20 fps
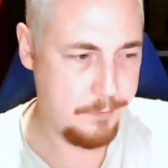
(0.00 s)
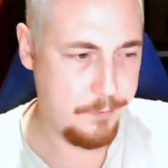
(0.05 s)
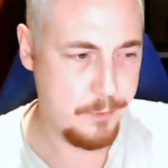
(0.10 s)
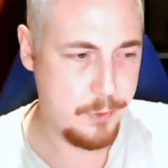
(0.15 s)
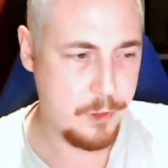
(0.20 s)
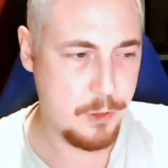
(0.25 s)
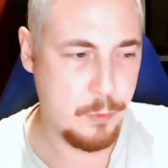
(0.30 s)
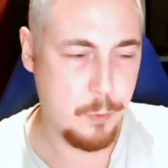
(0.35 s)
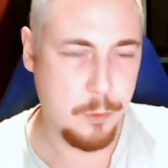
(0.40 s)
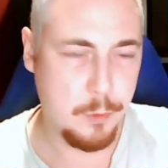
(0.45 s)

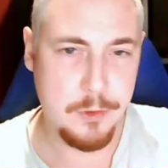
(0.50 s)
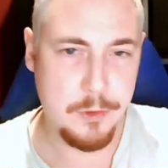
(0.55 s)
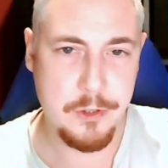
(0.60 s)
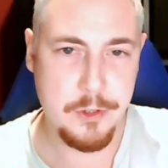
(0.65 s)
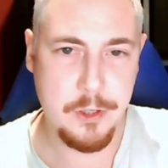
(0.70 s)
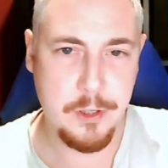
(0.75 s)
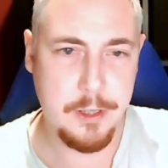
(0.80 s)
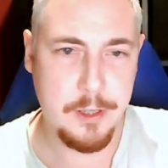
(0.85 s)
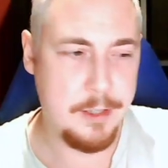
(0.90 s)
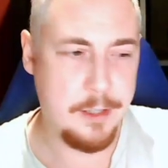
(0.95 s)
So ones
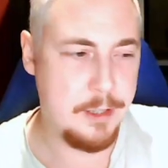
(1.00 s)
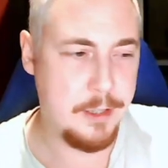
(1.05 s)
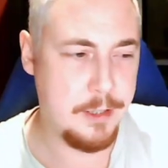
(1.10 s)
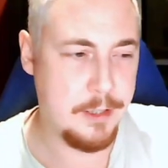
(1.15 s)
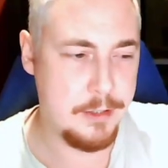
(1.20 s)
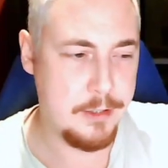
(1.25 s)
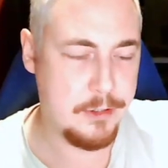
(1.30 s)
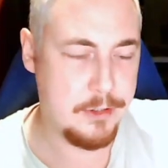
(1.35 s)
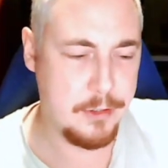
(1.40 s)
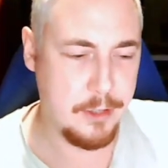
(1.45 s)
that I think
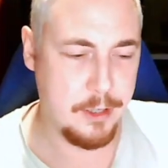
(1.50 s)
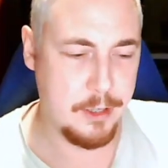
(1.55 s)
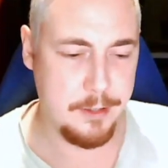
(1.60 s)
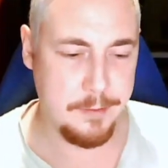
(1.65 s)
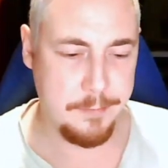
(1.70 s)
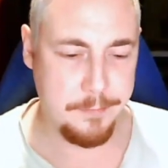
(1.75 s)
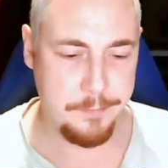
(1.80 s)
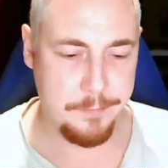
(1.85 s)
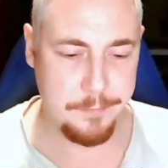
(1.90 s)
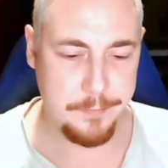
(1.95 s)
it's,
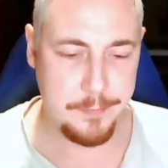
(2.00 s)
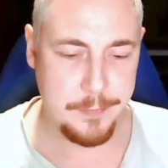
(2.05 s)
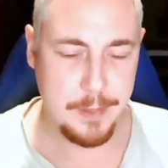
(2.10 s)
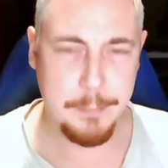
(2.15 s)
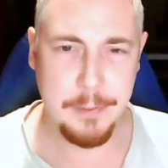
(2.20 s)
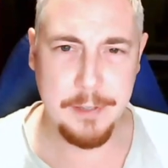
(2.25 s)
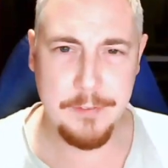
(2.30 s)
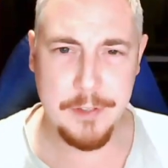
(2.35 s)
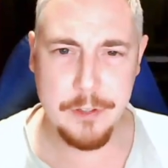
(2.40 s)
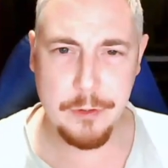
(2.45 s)
um, I
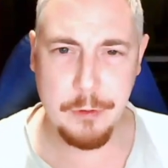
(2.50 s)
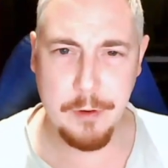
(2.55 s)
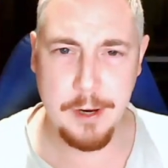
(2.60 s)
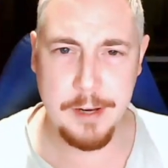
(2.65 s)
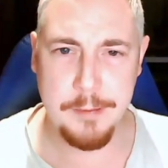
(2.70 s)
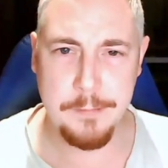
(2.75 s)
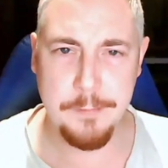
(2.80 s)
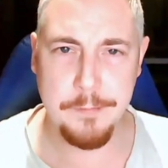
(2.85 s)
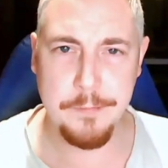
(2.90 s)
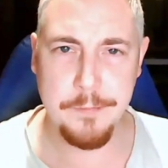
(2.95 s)
believe it's
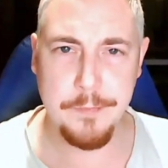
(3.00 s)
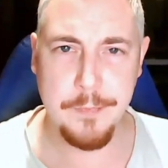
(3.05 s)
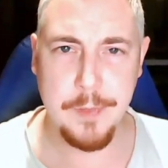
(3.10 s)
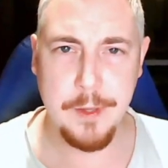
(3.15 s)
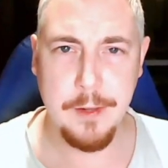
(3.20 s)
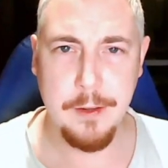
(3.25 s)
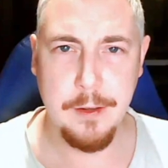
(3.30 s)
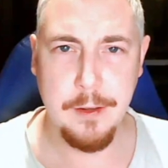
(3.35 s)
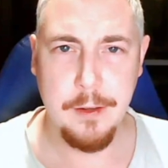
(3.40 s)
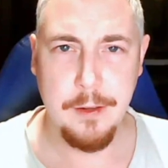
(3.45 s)
Graham
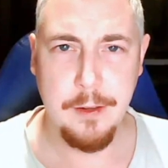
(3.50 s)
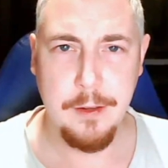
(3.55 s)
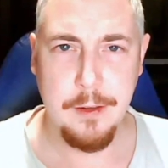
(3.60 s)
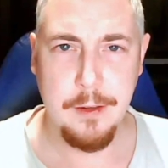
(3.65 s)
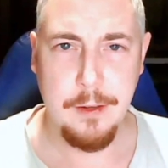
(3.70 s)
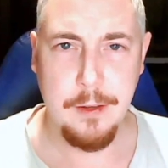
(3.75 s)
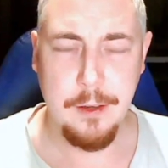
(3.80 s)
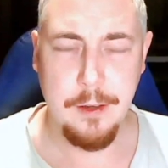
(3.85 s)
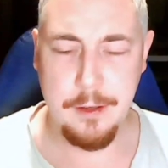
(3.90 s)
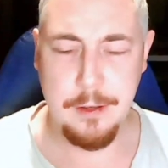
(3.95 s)

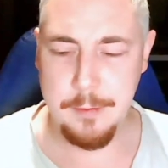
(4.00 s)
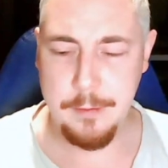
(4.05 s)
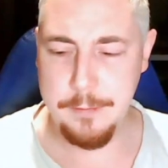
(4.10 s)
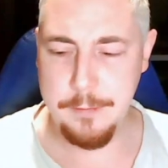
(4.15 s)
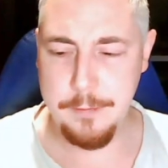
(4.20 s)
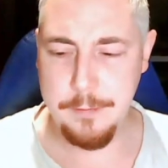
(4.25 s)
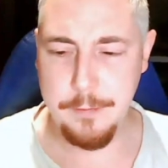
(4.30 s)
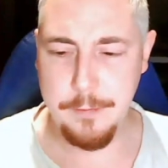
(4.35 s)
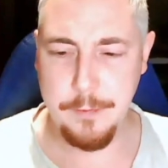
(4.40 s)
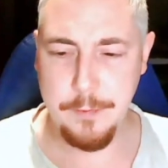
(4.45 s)
um,